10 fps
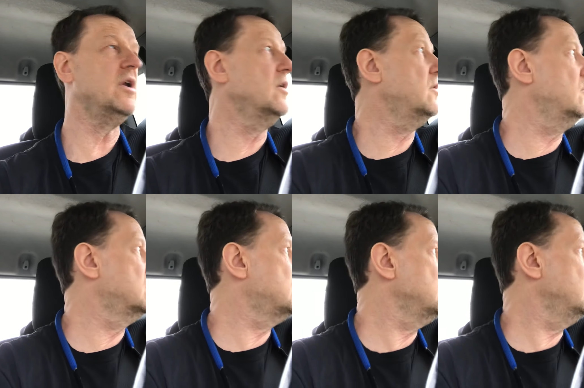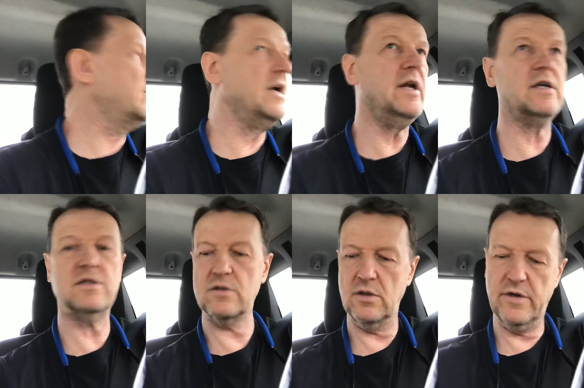close to my
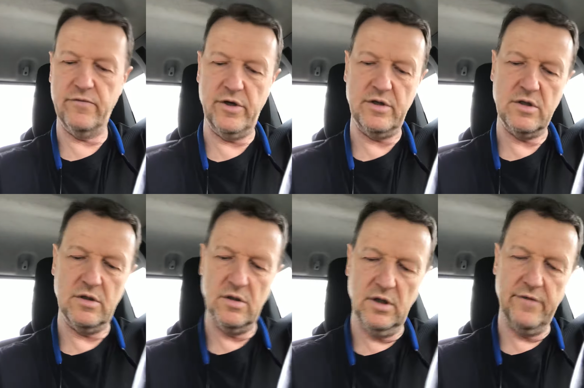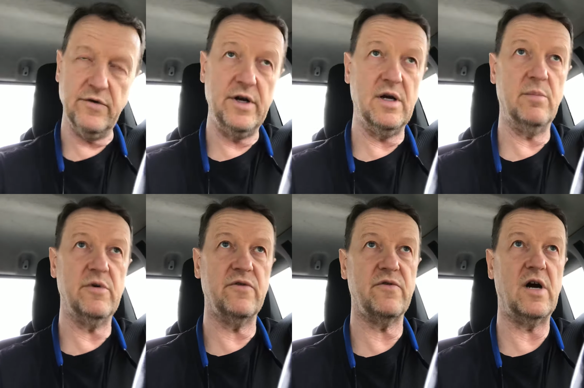next delivery, to delivery
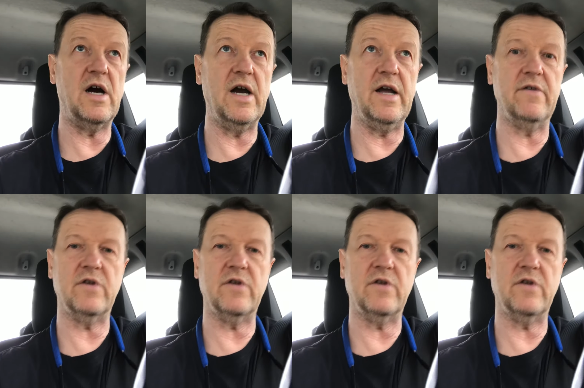number 5.